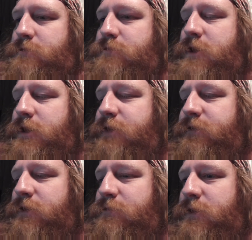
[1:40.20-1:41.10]
my
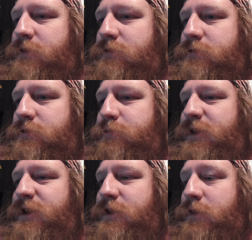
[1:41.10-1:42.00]
evening meal to
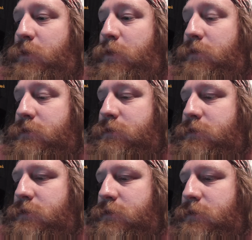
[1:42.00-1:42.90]
be cooked
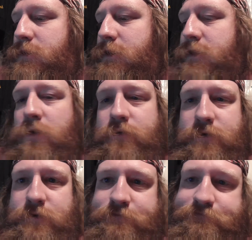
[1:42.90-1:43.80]
in the oven.